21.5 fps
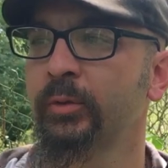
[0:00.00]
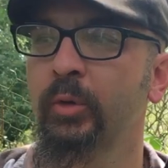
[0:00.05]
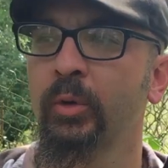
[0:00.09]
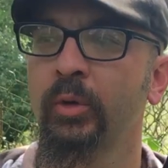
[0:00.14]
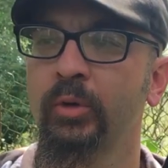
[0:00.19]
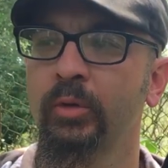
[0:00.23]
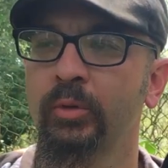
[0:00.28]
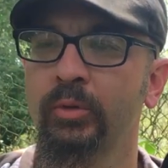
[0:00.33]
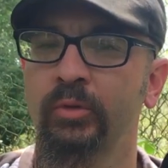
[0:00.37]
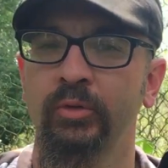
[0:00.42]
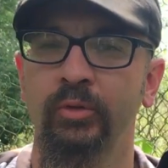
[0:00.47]
you who are
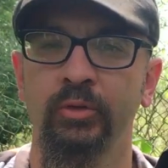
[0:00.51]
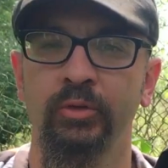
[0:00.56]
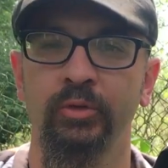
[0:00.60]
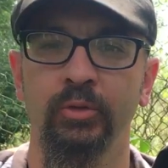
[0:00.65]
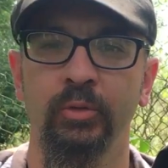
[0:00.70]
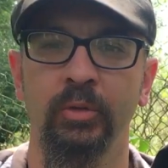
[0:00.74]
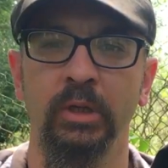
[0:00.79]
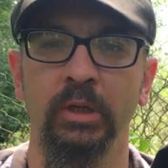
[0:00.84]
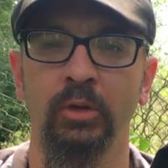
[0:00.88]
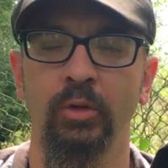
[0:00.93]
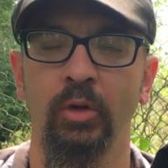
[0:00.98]
used to
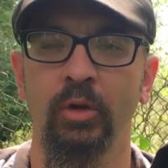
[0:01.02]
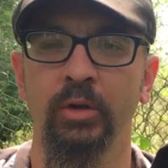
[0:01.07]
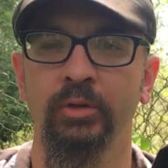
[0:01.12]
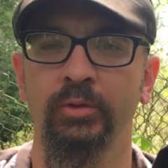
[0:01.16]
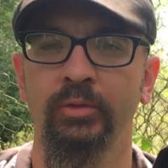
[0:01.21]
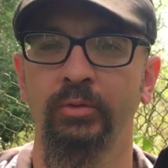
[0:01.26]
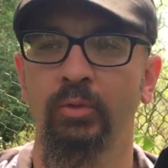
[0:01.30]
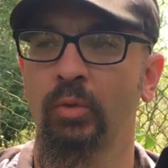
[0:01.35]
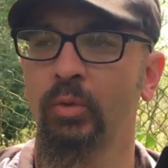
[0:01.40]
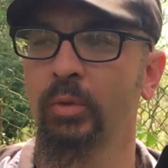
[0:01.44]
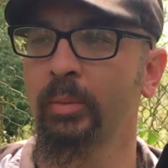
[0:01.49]
shooting large
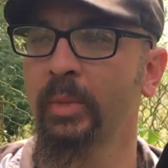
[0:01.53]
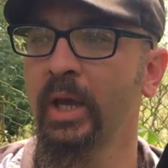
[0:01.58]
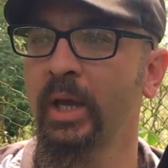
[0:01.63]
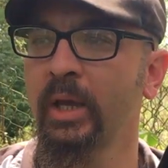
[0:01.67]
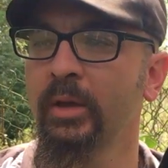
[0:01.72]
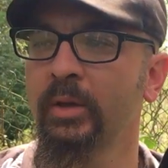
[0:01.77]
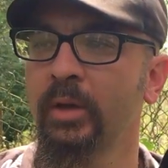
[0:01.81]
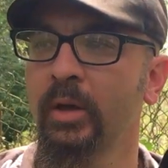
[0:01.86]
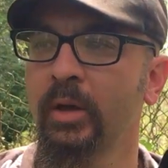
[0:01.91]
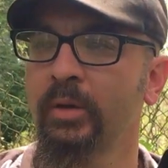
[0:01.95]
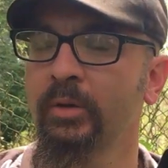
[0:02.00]

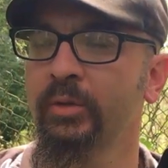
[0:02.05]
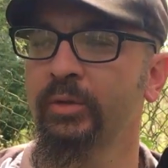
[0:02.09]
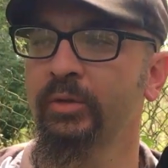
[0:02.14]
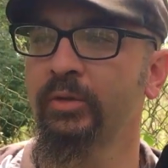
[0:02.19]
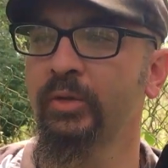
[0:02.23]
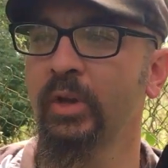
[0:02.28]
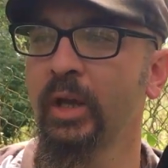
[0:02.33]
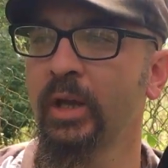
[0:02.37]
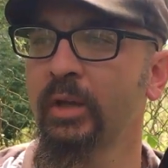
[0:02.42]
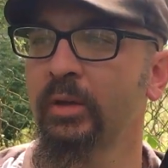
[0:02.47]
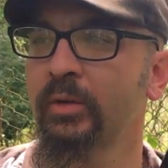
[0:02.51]
format
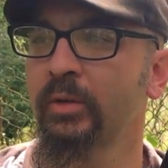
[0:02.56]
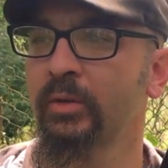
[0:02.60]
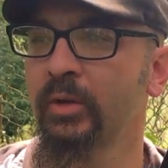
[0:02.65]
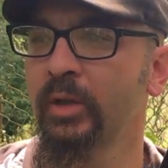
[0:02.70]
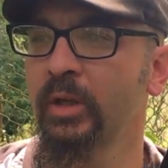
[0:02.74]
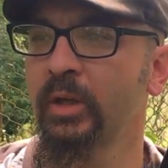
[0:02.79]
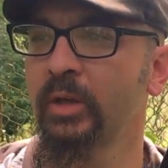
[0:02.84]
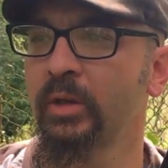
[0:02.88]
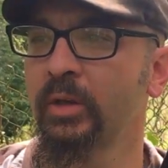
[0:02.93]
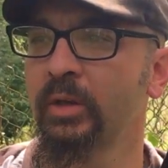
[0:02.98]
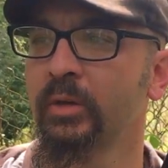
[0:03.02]
understand
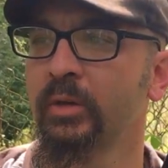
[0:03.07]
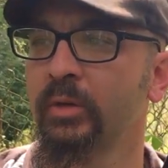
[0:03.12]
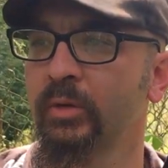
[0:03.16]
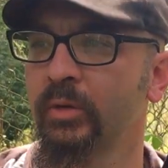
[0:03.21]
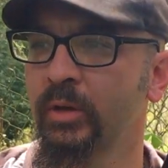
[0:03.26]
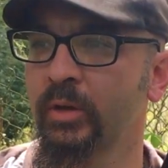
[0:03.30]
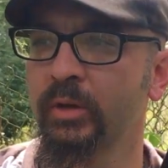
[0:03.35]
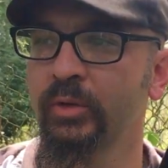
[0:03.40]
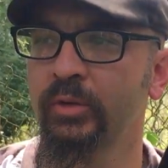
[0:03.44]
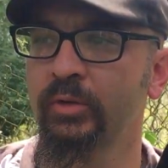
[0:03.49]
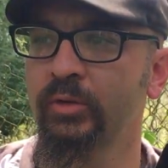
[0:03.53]
the
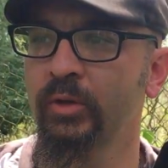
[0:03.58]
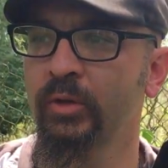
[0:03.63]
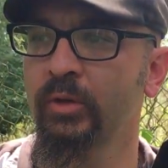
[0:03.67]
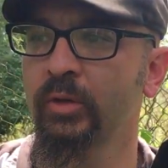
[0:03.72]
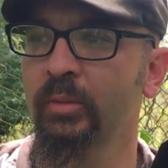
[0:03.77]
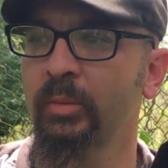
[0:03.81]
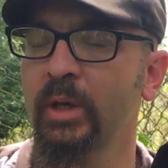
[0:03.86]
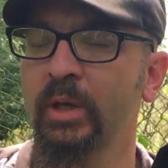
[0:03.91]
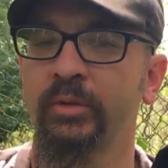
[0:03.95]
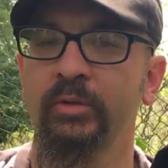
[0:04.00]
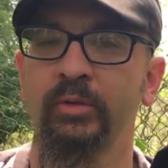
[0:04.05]
concern
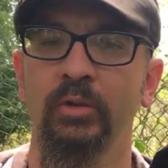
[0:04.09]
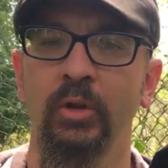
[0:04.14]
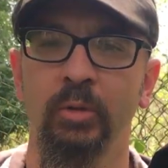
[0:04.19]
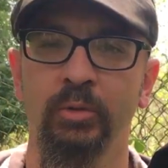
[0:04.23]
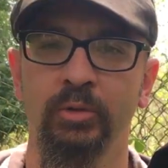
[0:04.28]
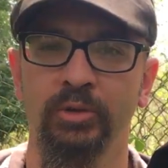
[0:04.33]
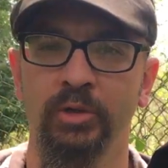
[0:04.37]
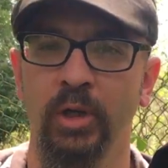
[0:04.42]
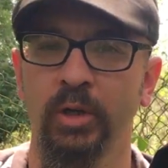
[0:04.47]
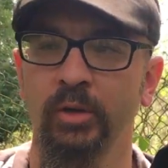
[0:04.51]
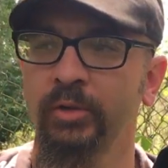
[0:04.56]
about slow
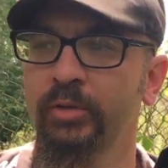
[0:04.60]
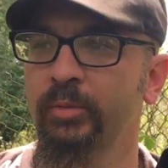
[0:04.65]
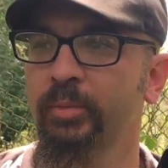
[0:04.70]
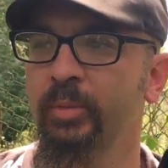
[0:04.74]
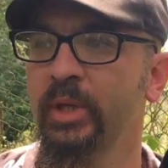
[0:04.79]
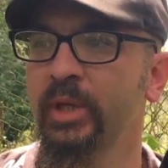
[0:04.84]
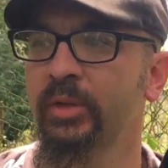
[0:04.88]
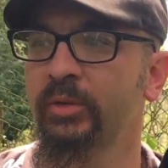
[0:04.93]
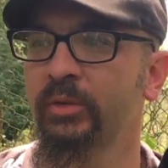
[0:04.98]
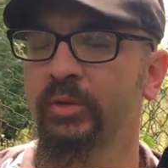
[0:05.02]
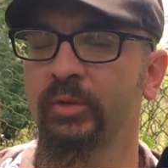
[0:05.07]
shutter
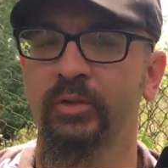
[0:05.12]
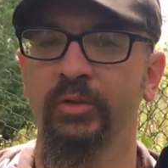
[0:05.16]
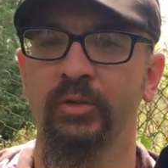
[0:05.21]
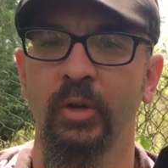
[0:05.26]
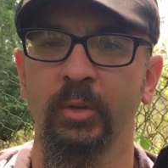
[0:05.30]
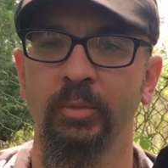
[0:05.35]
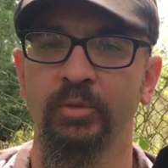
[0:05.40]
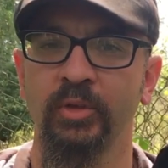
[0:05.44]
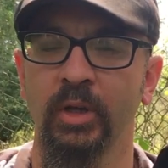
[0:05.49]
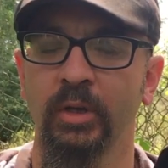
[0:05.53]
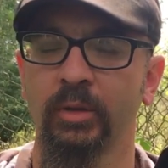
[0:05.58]
speeds and
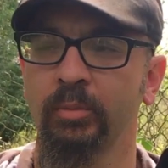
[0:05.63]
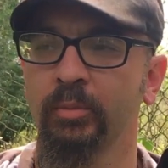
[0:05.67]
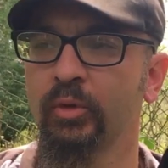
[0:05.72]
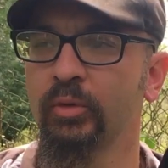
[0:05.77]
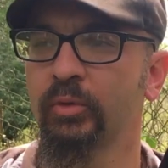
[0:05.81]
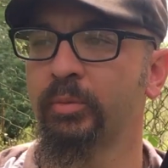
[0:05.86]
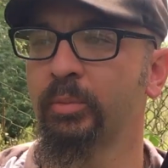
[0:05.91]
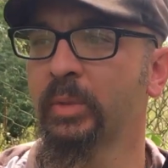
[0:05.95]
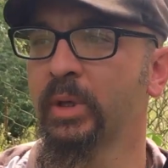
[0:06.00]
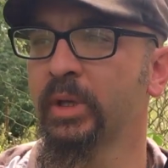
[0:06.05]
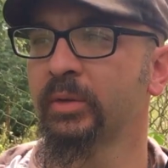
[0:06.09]
subject
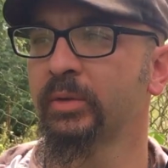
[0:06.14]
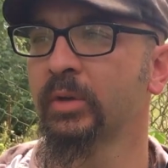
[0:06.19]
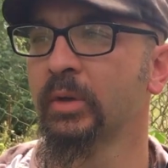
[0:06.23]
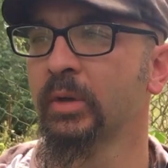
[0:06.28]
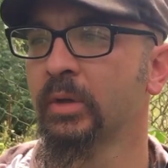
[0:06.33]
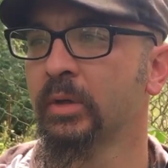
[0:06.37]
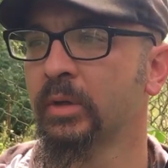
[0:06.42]
movement.